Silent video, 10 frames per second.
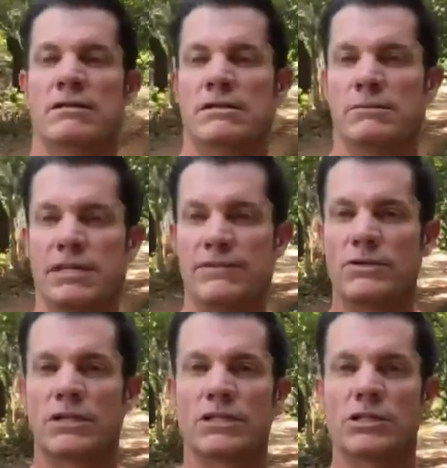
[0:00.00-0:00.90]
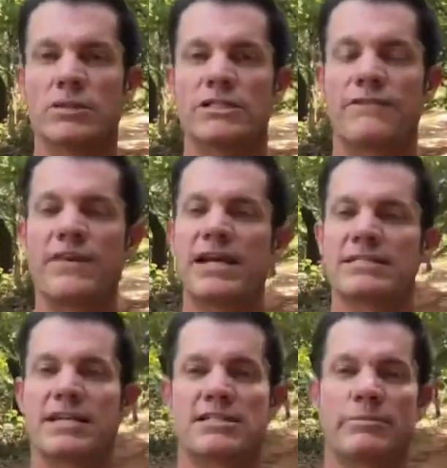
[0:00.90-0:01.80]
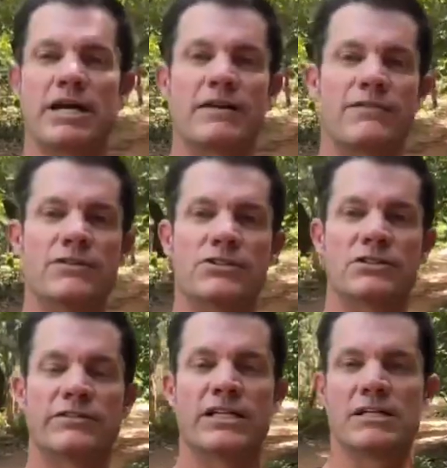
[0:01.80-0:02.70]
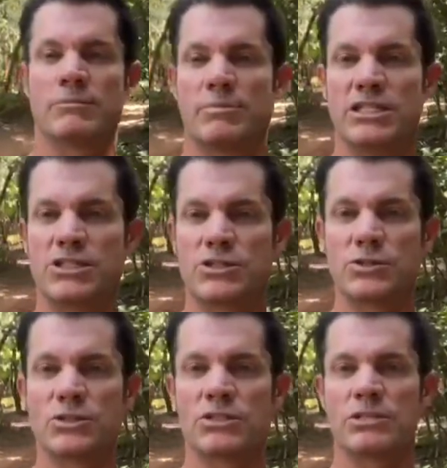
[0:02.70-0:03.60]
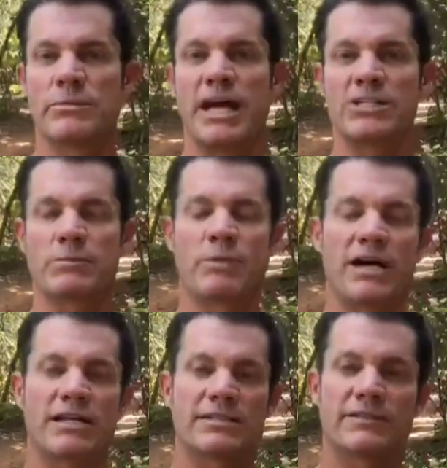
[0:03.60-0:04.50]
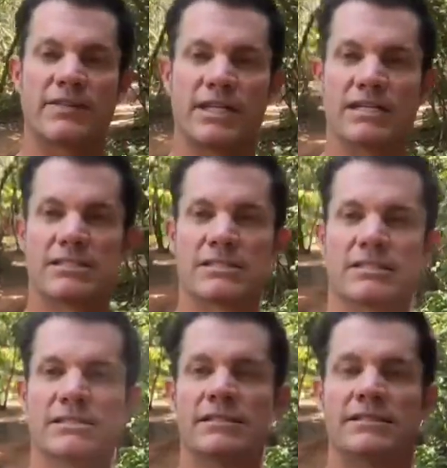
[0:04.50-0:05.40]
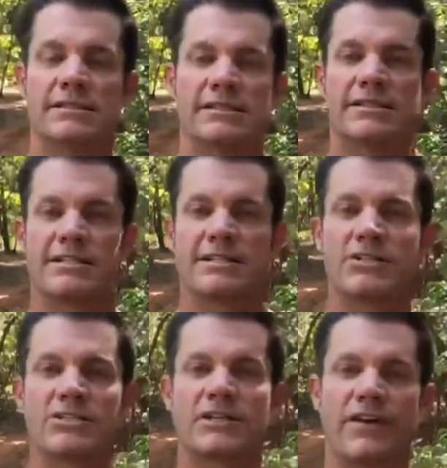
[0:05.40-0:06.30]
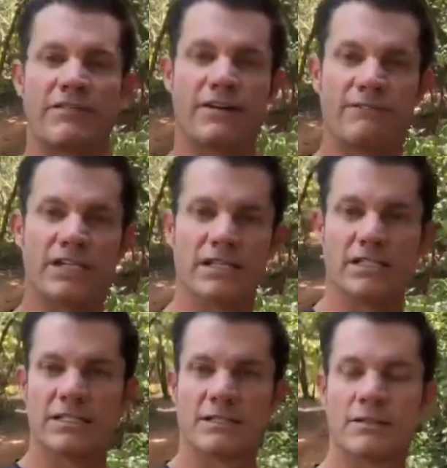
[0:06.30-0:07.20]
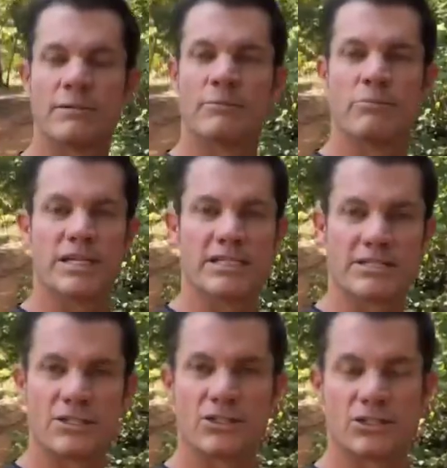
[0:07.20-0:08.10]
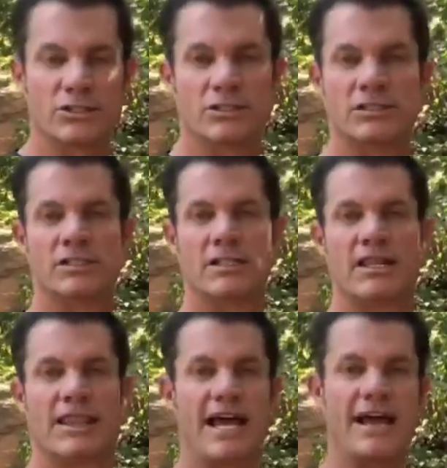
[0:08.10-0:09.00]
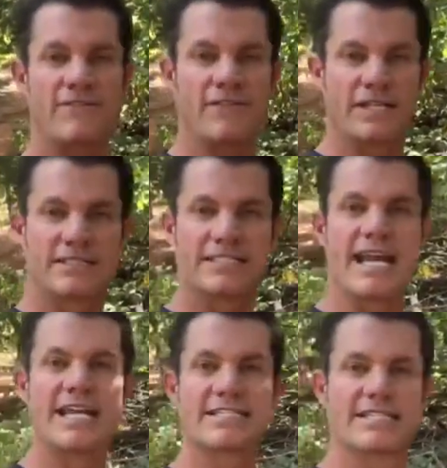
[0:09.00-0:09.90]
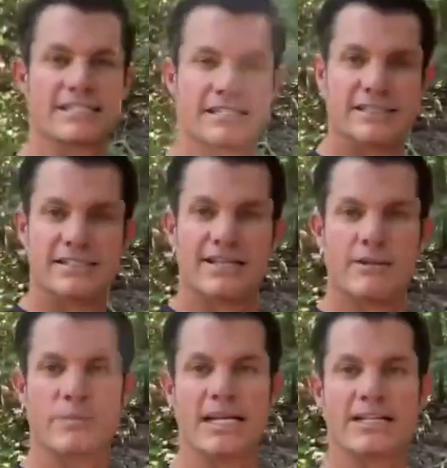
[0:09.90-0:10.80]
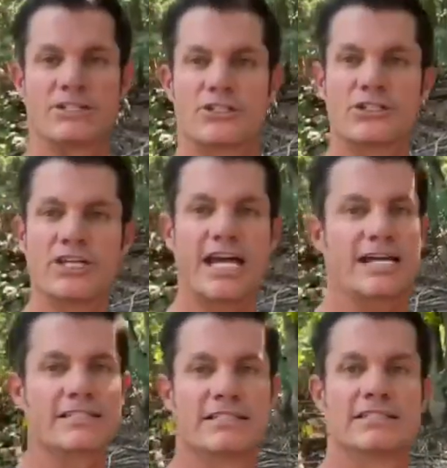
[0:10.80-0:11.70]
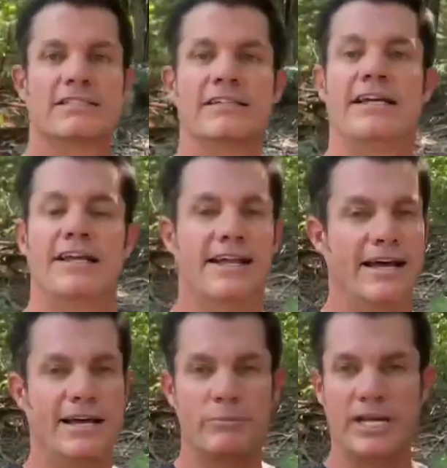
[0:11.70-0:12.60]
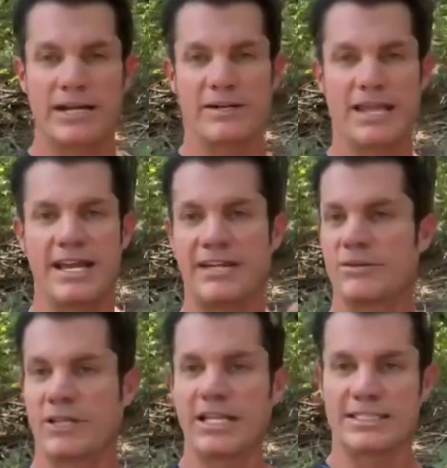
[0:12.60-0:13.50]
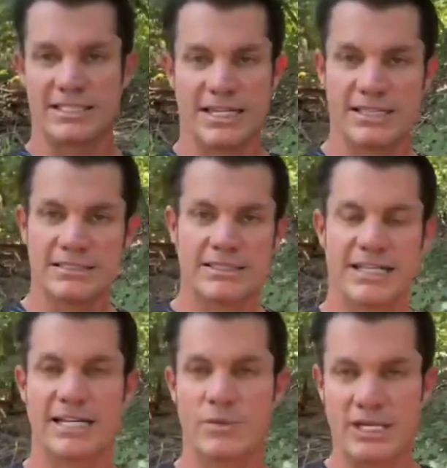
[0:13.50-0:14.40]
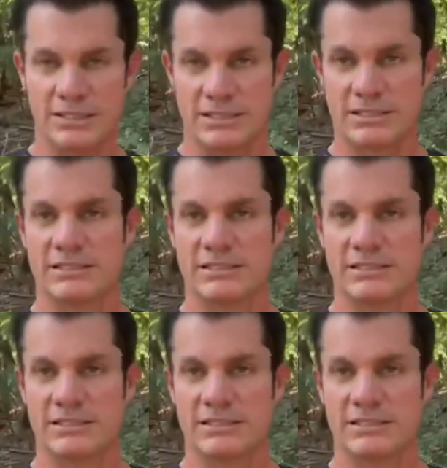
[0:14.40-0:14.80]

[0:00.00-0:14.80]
But if you're going to fantasize about a future event, be sure to imagine positive things. See yourself having fun, being social, laughing, dancing, and being as good as, not better than or less than anyone else.